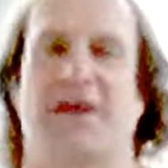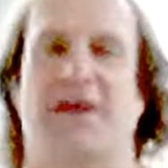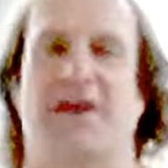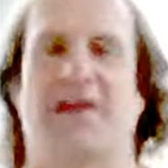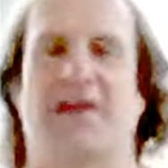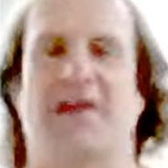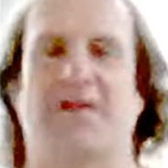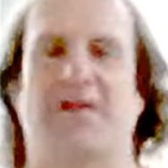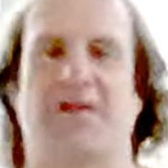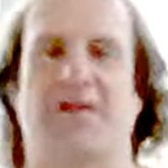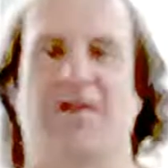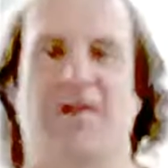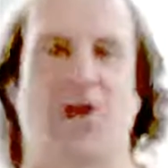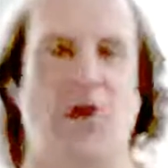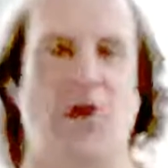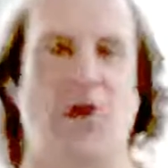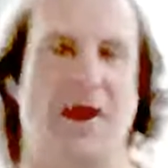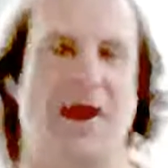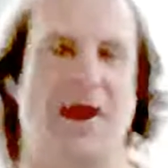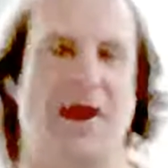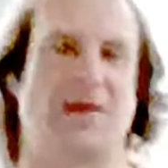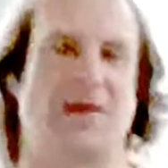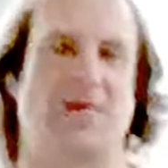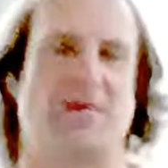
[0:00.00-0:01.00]
If you go
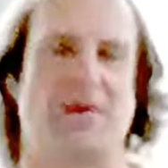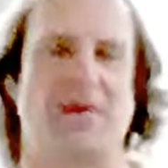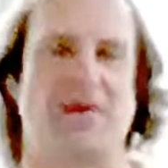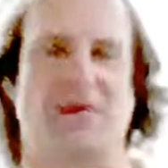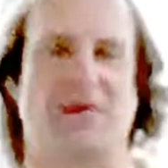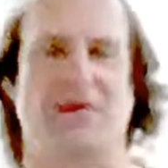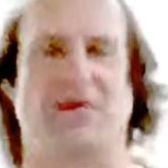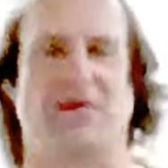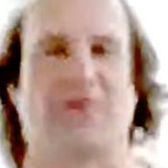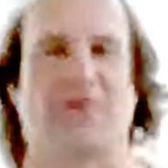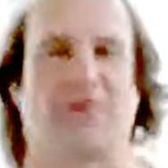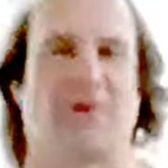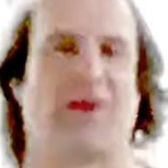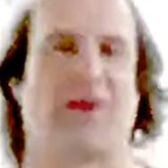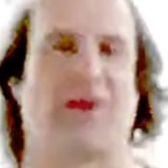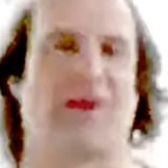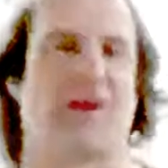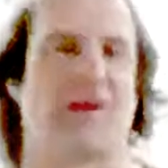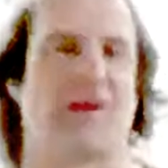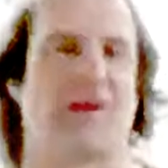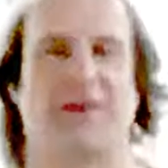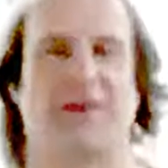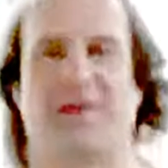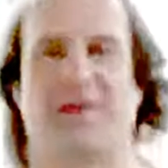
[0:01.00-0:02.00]
back to where you just were,
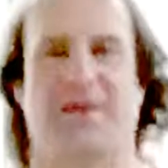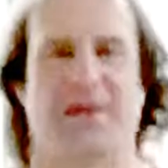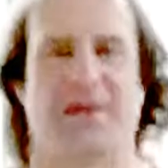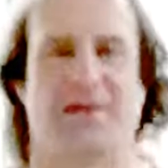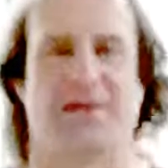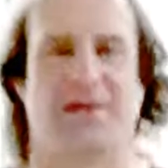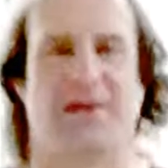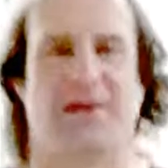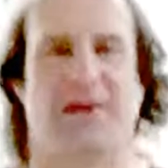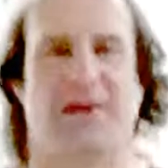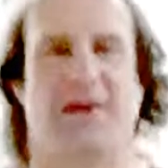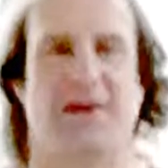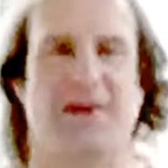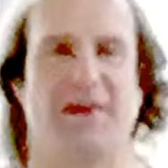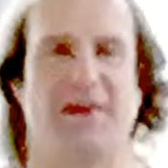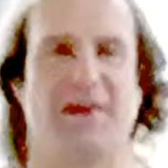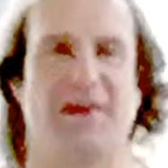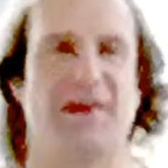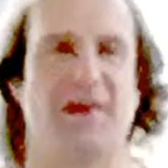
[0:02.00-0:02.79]
it'll be different.